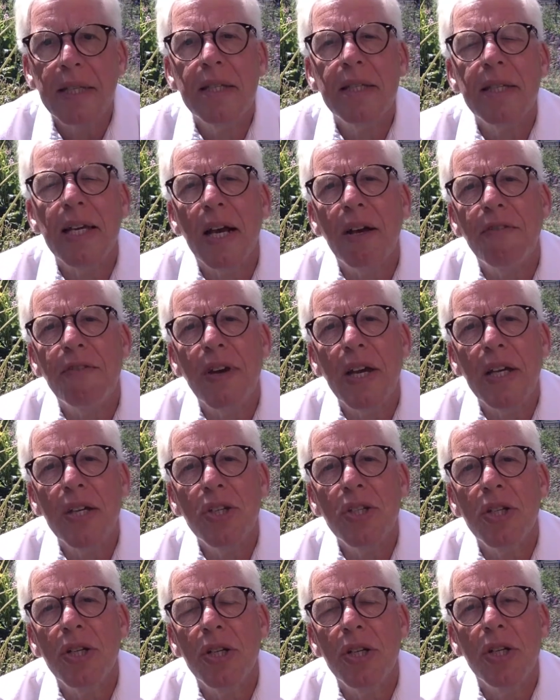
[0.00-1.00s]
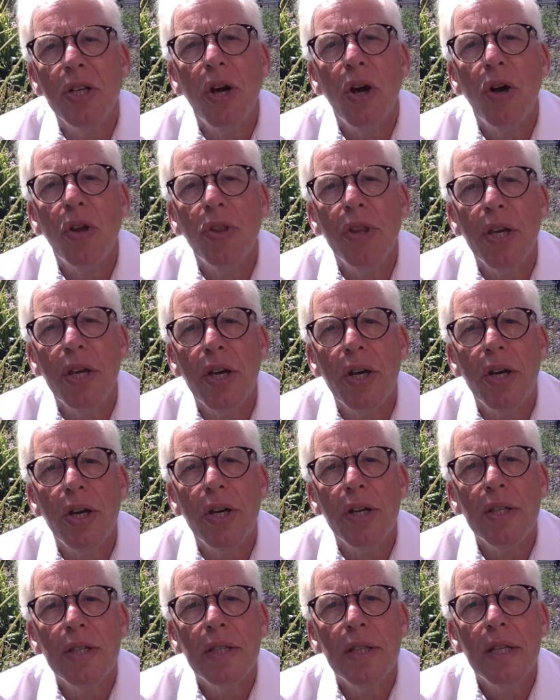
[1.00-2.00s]
salvation on the
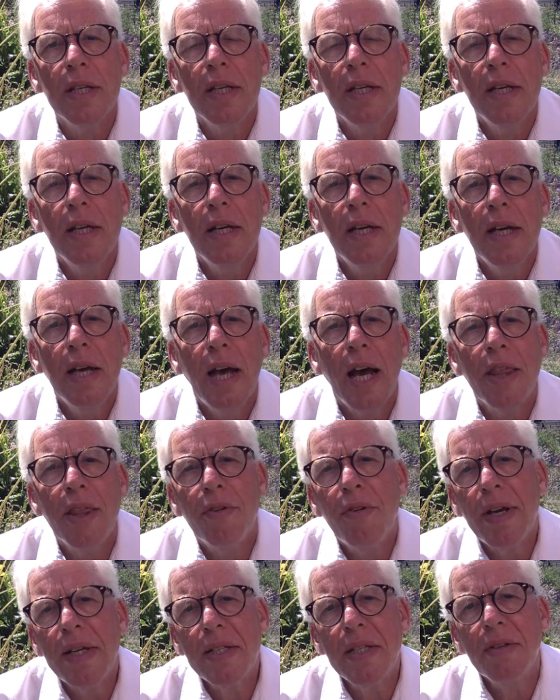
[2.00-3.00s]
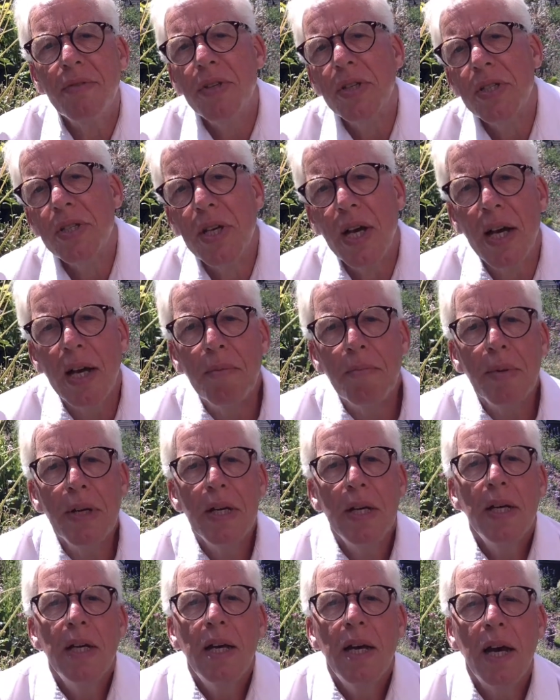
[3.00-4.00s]
earth." And the rest of the psalm
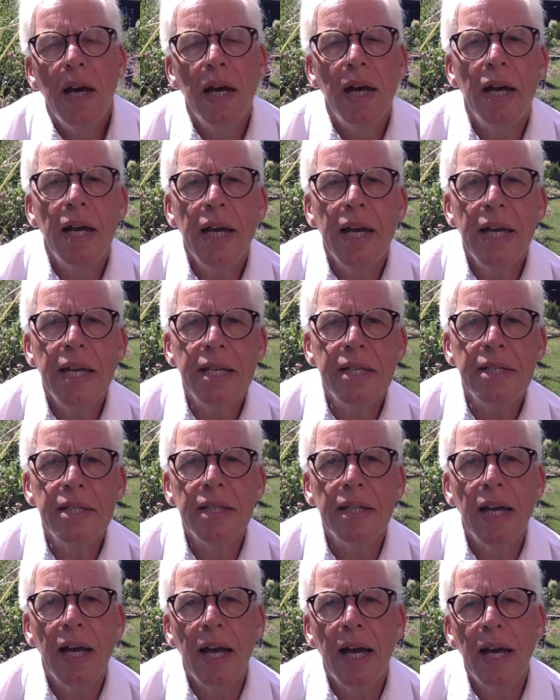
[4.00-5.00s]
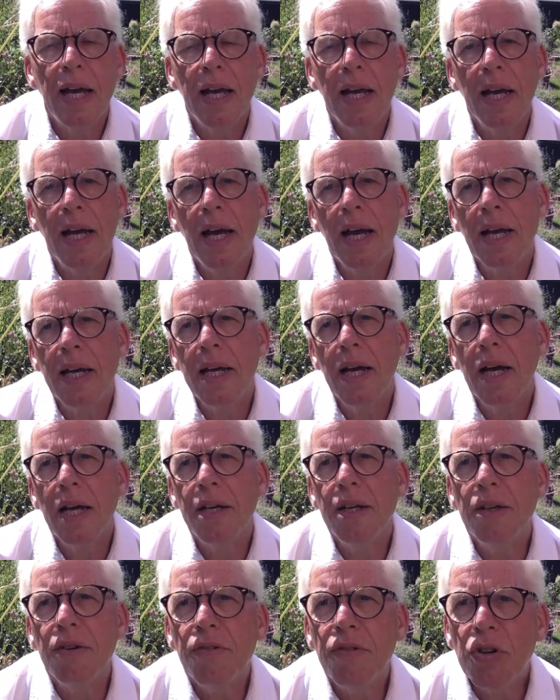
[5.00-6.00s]
is a
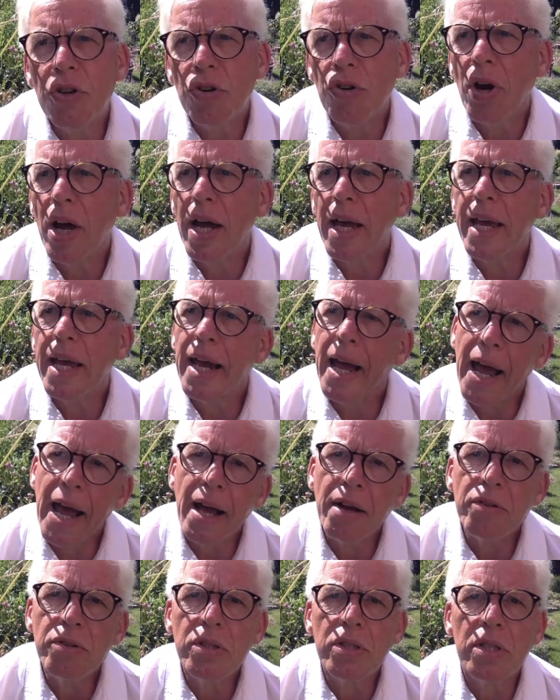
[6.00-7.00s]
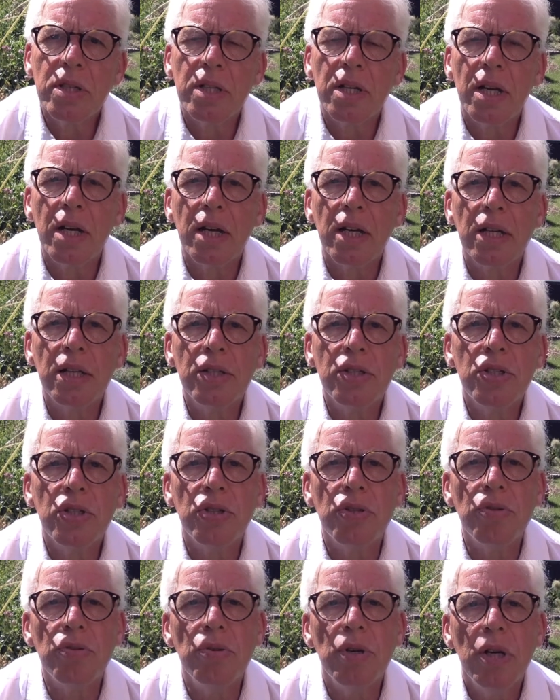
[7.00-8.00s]
kind of crying out
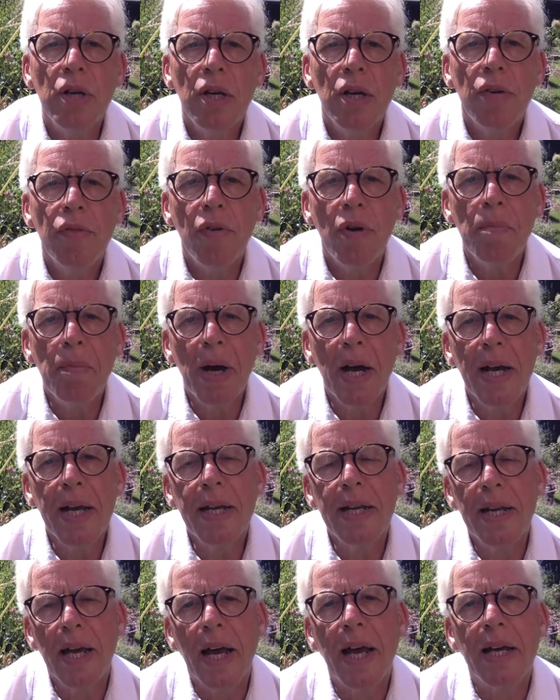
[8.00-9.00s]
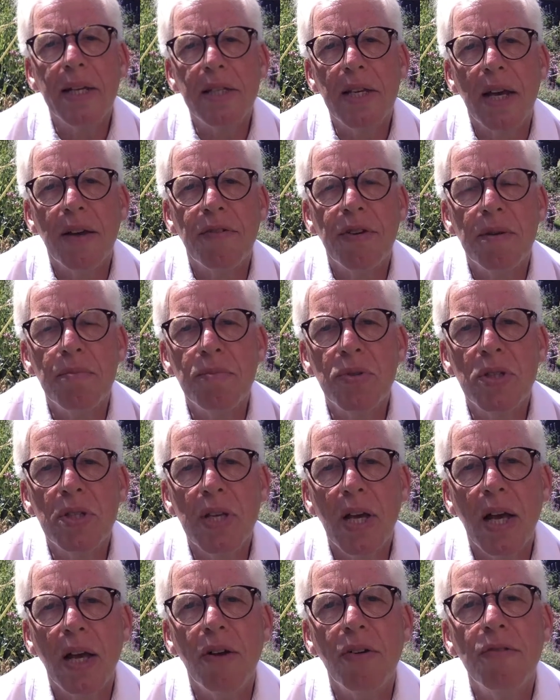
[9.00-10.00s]
to remind Asaph
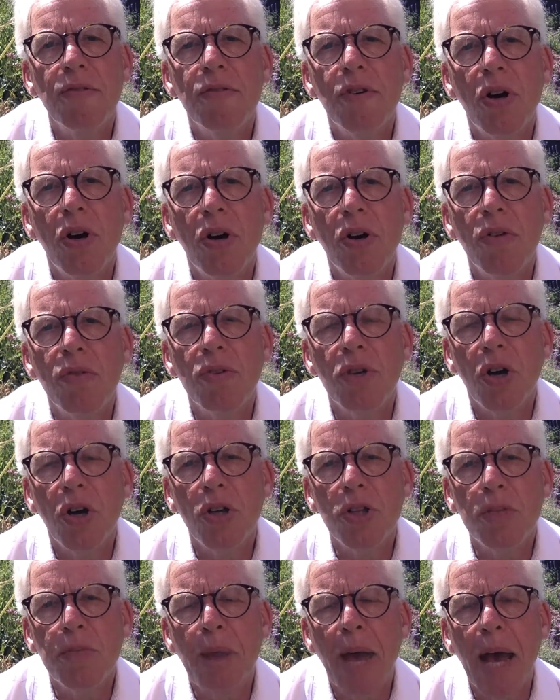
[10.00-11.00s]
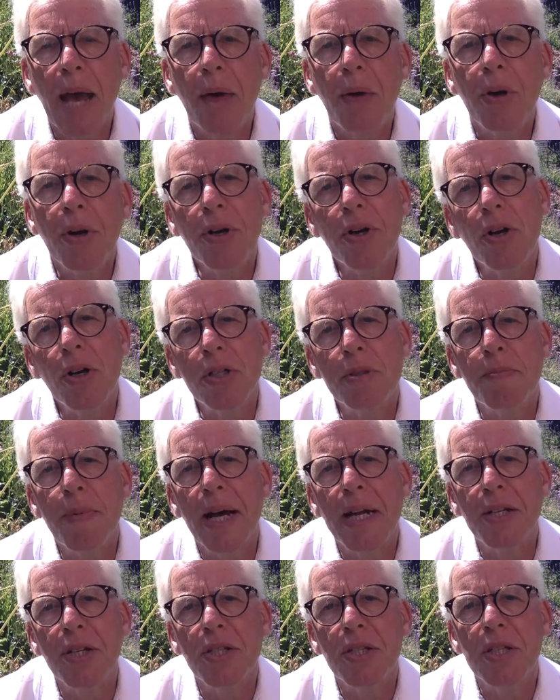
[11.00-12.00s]
himself of God's power and God's
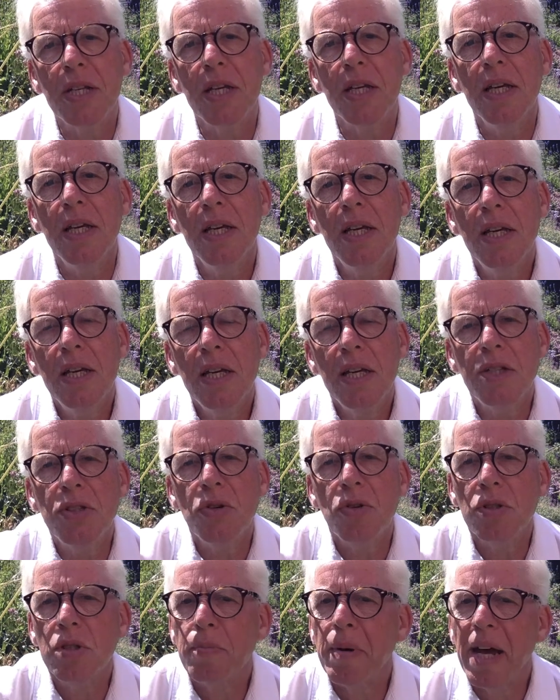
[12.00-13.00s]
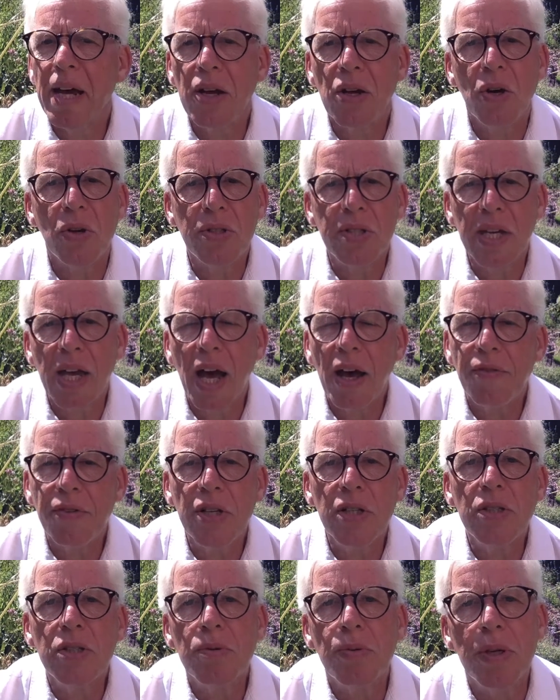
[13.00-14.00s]
majesty. He talks about God's
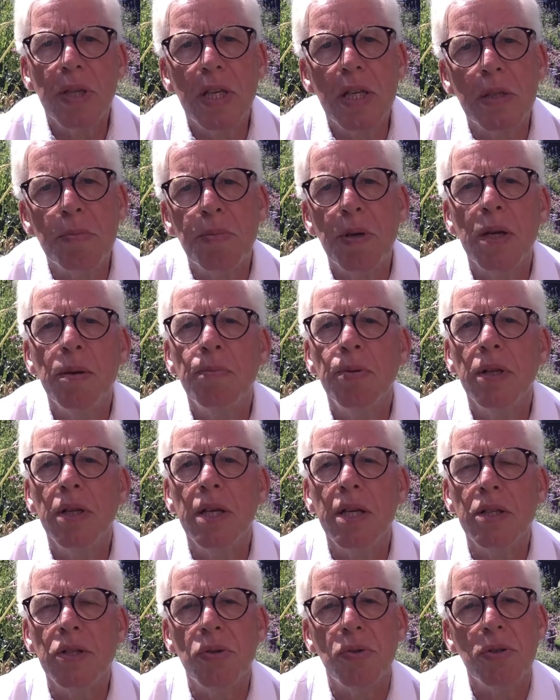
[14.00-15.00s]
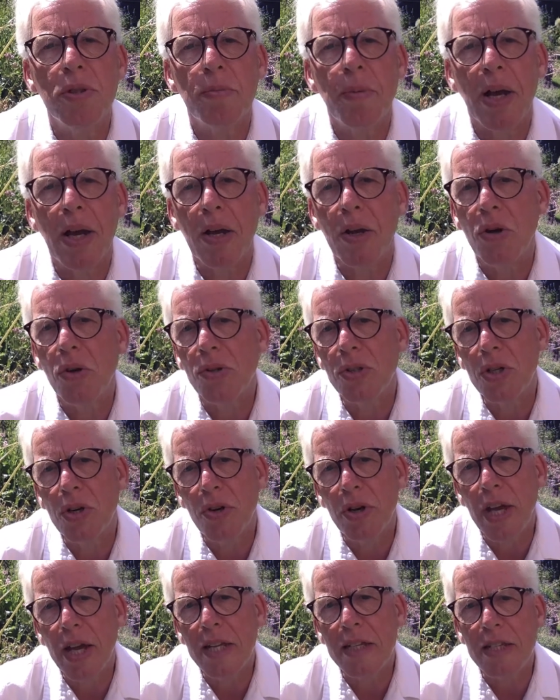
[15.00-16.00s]
covenant with his people. He talks about God's
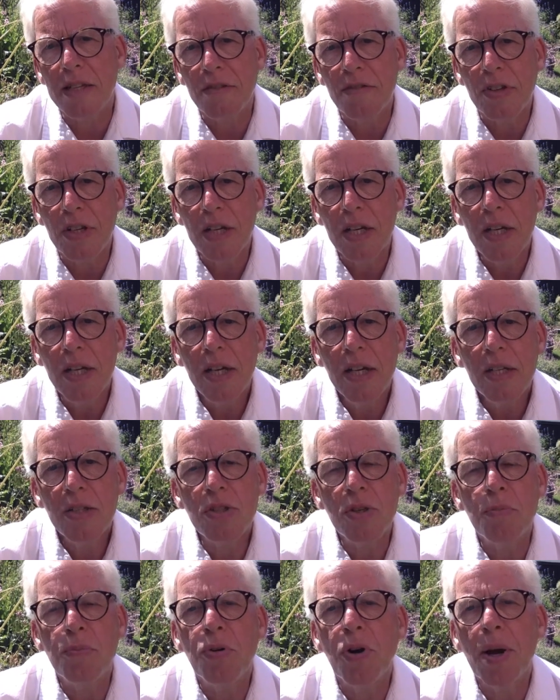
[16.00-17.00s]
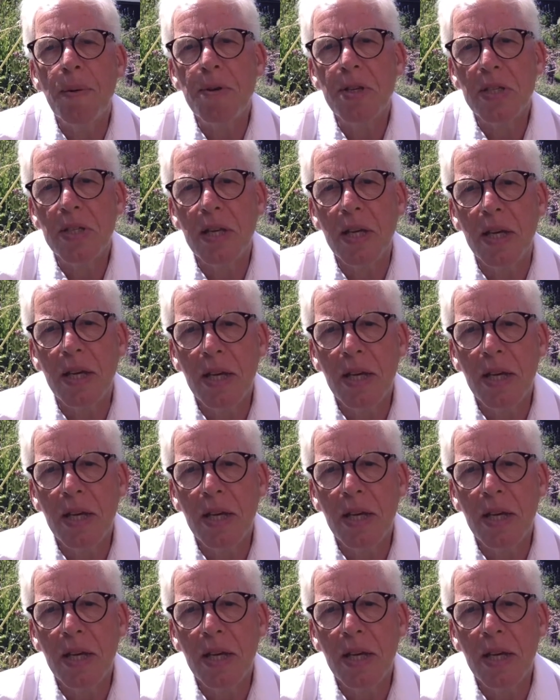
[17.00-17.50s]
creative supremacy